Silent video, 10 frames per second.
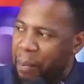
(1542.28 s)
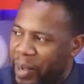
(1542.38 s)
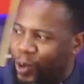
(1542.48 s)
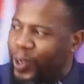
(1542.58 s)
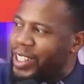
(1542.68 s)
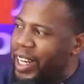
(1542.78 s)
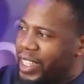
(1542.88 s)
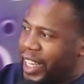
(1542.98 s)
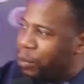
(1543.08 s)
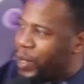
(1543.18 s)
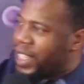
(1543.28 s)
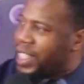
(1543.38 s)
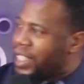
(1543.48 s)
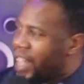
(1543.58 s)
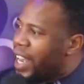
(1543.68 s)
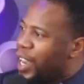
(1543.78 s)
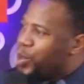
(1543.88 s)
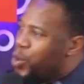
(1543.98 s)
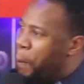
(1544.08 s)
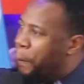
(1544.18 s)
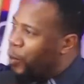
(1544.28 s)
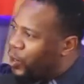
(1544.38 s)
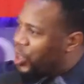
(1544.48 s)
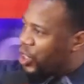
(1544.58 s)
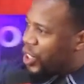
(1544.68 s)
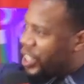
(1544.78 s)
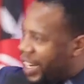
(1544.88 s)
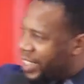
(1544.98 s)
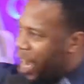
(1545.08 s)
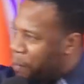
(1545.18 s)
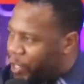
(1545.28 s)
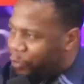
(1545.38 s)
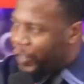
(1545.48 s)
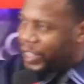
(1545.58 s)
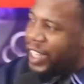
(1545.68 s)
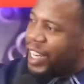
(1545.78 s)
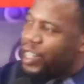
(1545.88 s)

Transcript: because the scripture says that you put that captivity